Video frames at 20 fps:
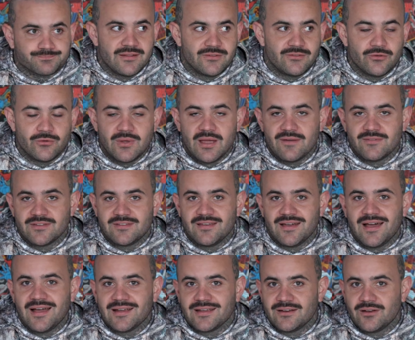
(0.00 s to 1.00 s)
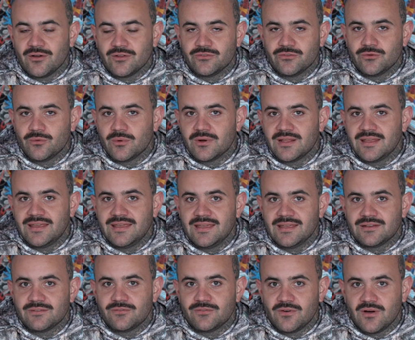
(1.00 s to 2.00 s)
I do have a target. I do want to
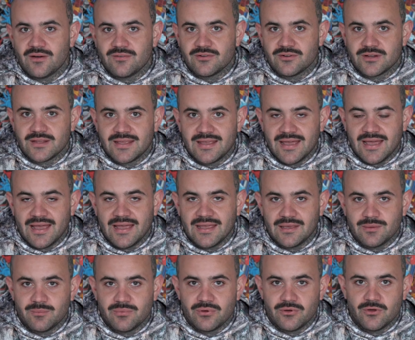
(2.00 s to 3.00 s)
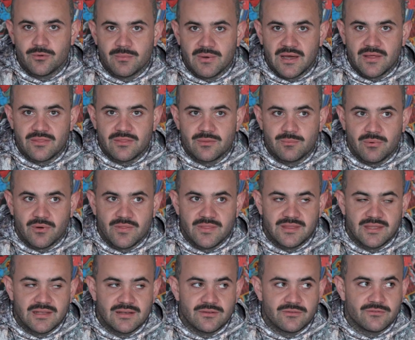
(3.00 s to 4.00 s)
hit 500K per month by
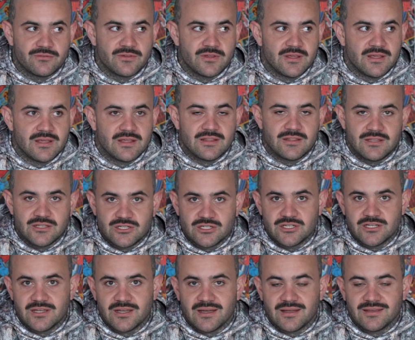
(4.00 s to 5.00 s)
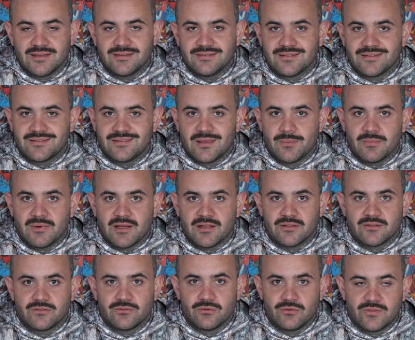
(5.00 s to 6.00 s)
the end of this year in December
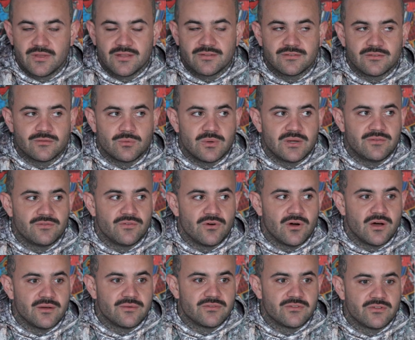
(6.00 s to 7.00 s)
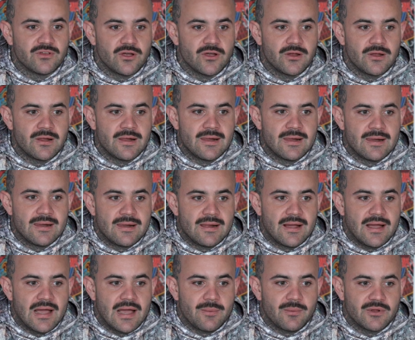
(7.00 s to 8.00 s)
2025. So
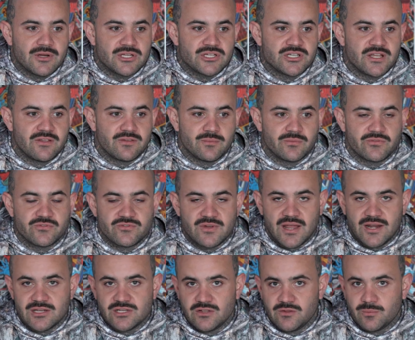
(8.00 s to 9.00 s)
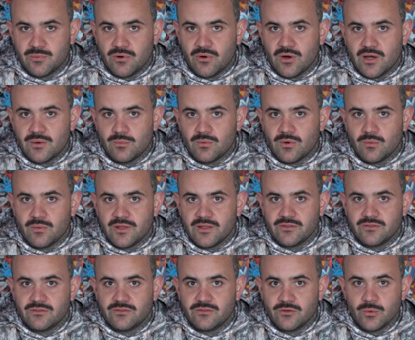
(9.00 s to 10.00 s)
I'm going to share some strategies behind what
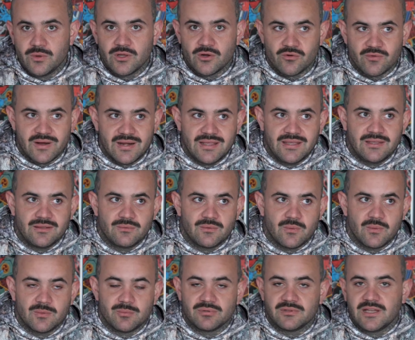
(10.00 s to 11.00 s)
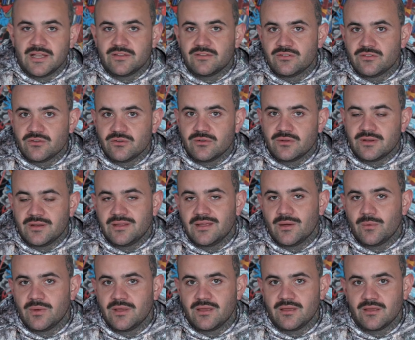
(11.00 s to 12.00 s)
we're doing already, what we plan to do, and
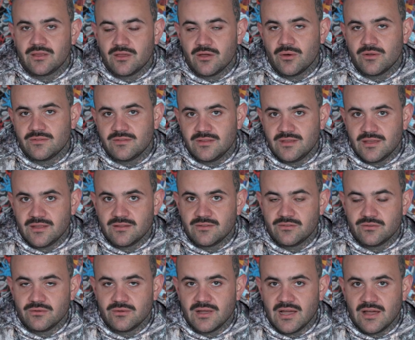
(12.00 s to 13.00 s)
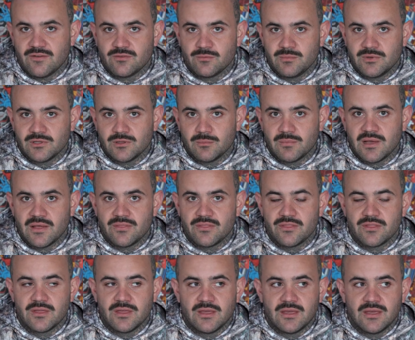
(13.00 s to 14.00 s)
how we're going to get to $500,000 a
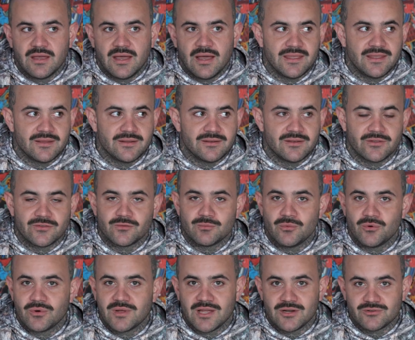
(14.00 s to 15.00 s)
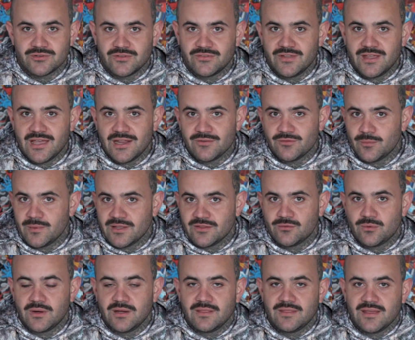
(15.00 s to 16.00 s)
month in a small country town of about
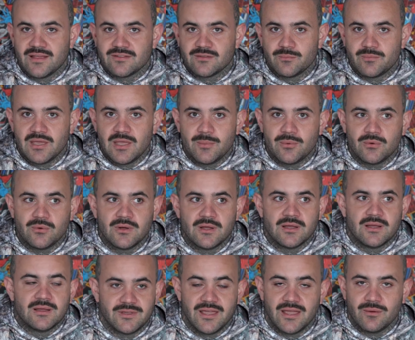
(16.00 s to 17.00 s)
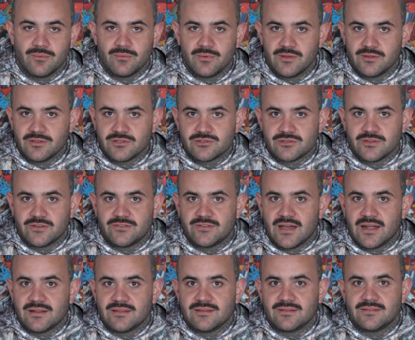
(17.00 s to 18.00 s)
20,000 people. Yeah, we literally
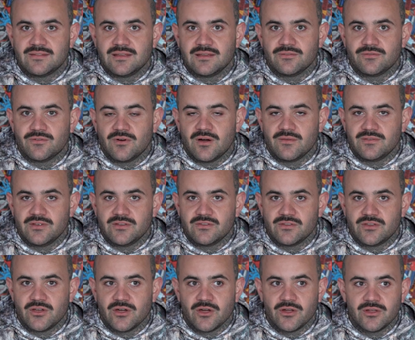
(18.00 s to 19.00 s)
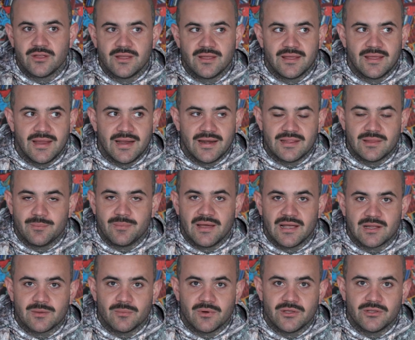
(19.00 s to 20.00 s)
started this thing 5 years ago out of the
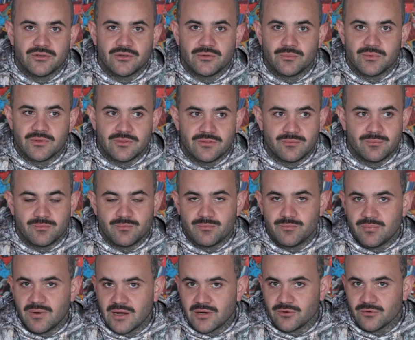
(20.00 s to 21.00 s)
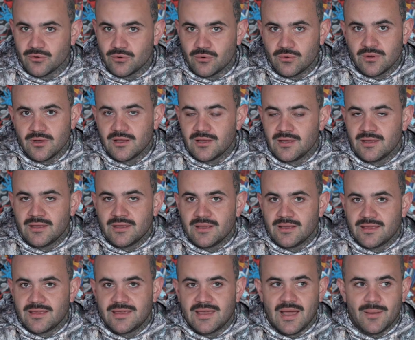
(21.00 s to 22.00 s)
back of my ute with bugger all
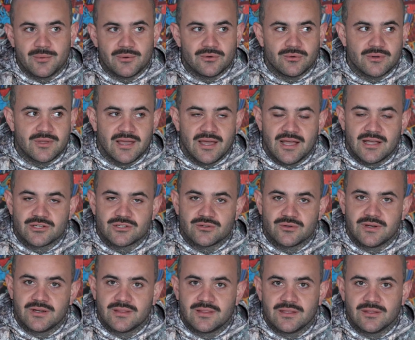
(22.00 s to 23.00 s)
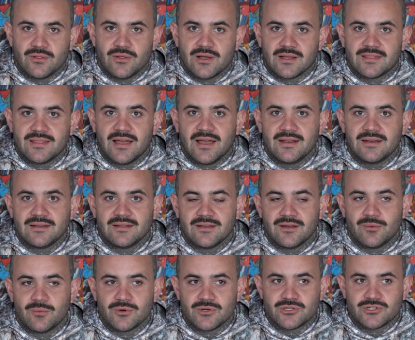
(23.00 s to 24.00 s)
capital, cash, or anything like that.
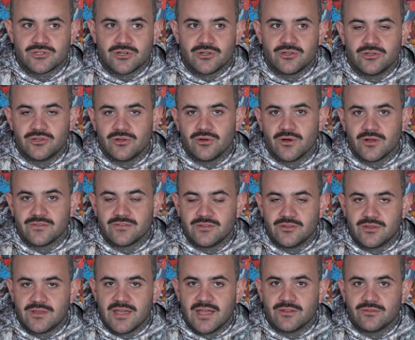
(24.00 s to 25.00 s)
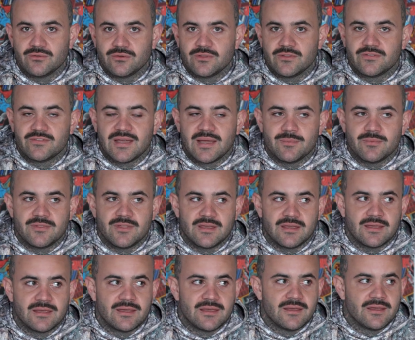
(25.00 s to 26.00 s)
I want to show you guys you can do the same
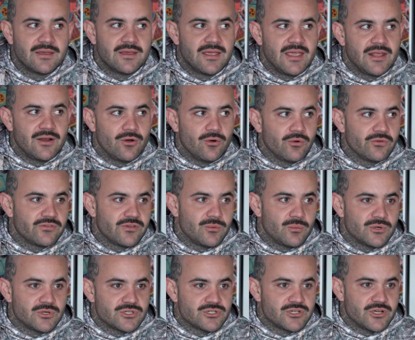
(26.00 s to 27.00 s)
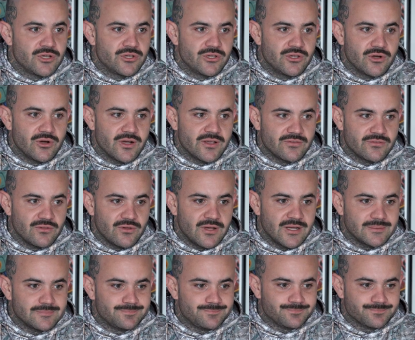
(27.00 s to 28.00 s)
thing. And I also want to show you guys like